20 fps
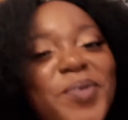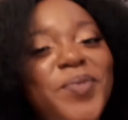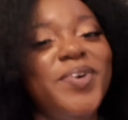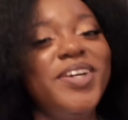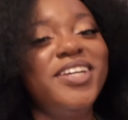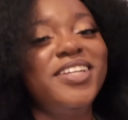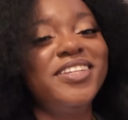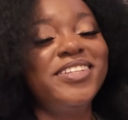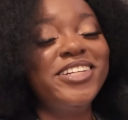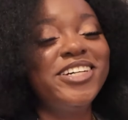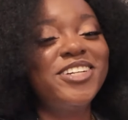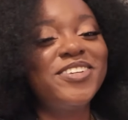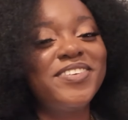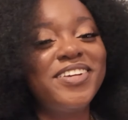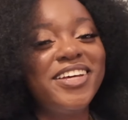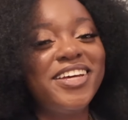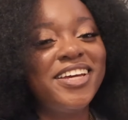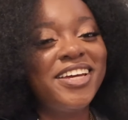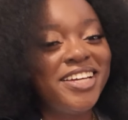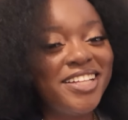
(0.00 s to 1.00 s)
We
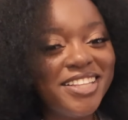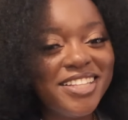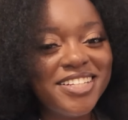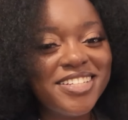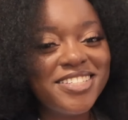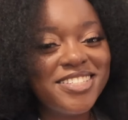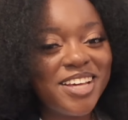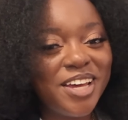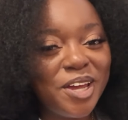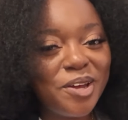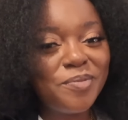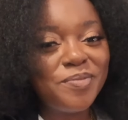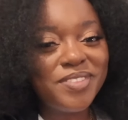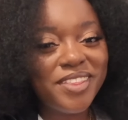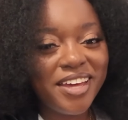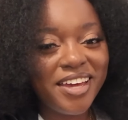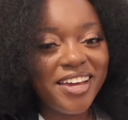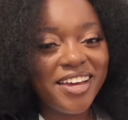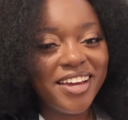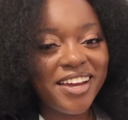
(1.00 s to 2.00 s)
literally get the same
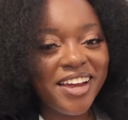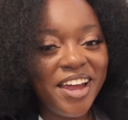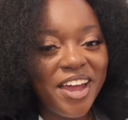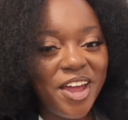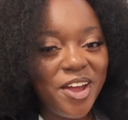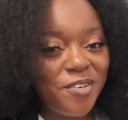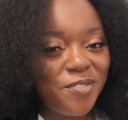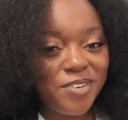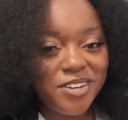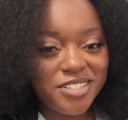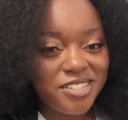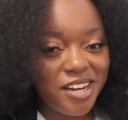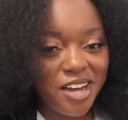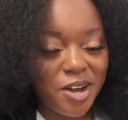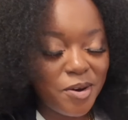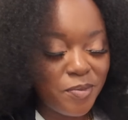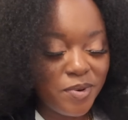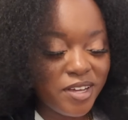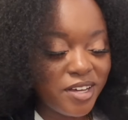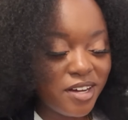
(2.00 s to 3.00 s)
thing every time
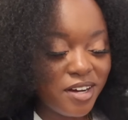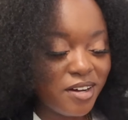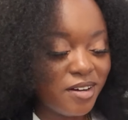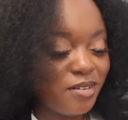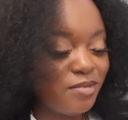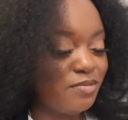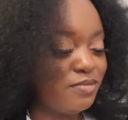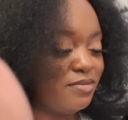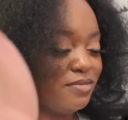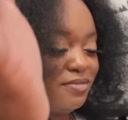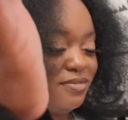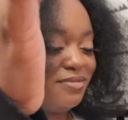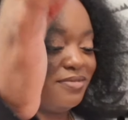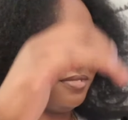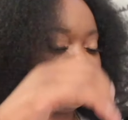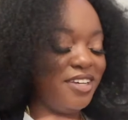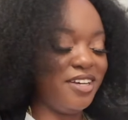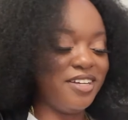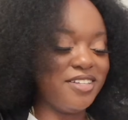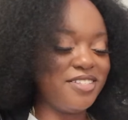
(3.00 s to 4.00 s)
we come.
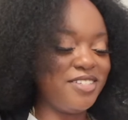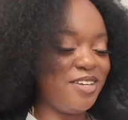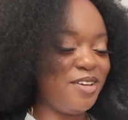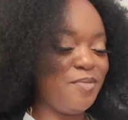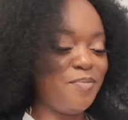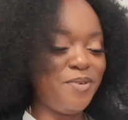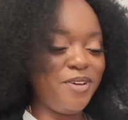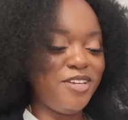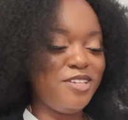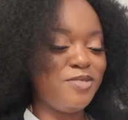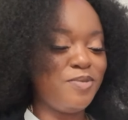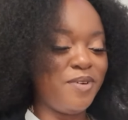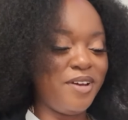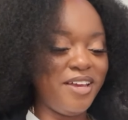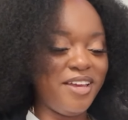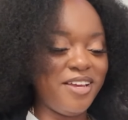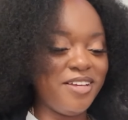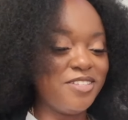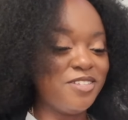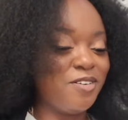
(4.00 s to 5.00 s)
A 10-piece
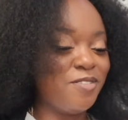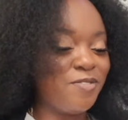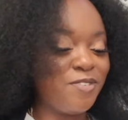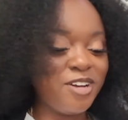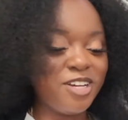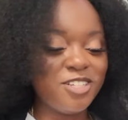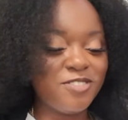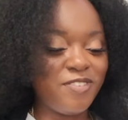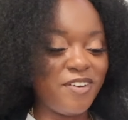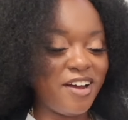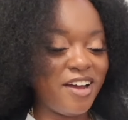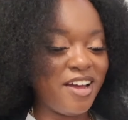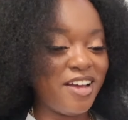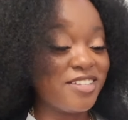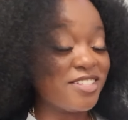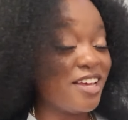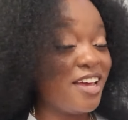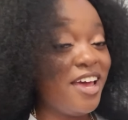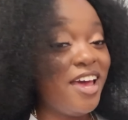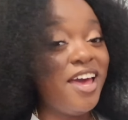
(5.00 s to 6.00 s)
wing, some french
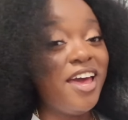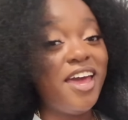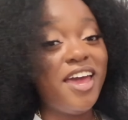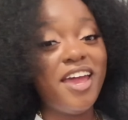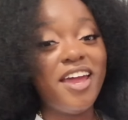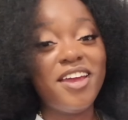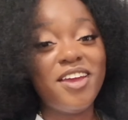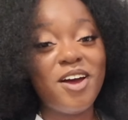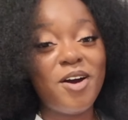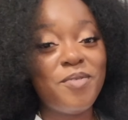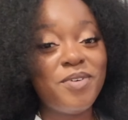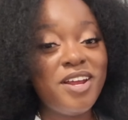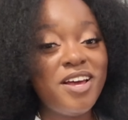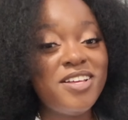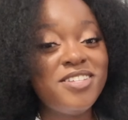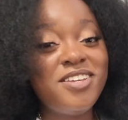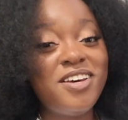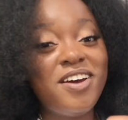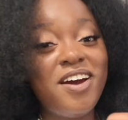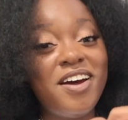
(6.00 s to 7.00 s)
fries, and y'all, when I
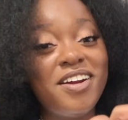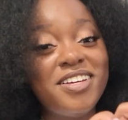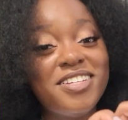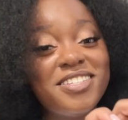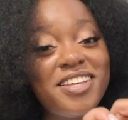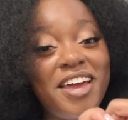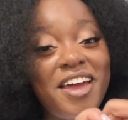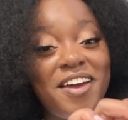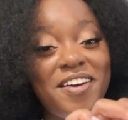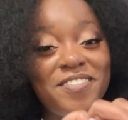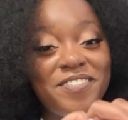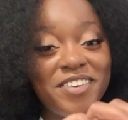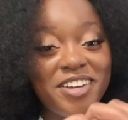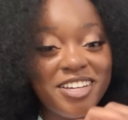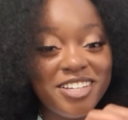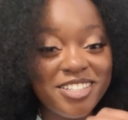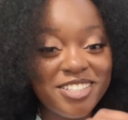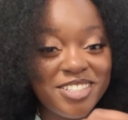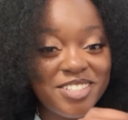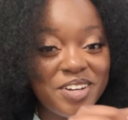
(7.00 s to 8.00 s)
tell y'all this
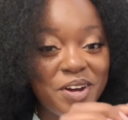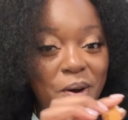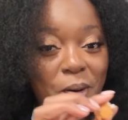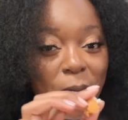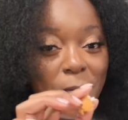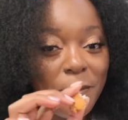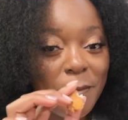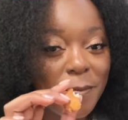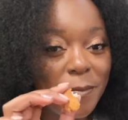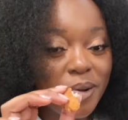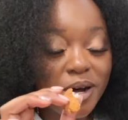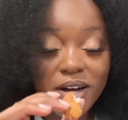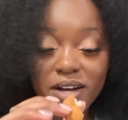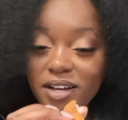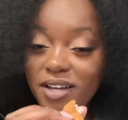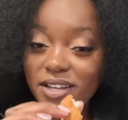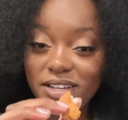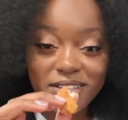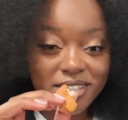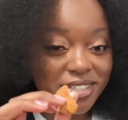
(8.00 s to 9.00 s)
catfish,
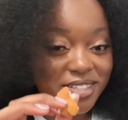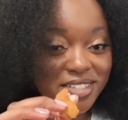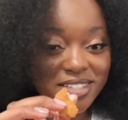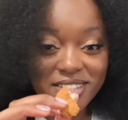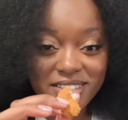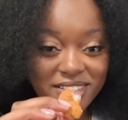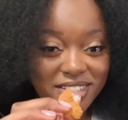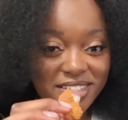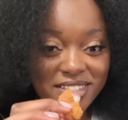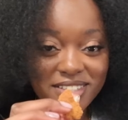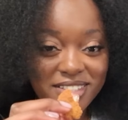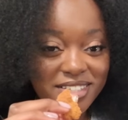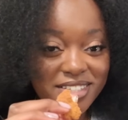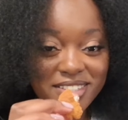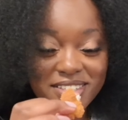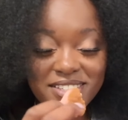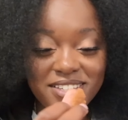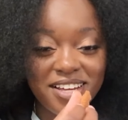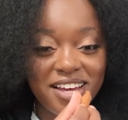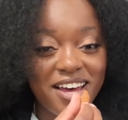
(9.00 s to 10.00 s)
buzz.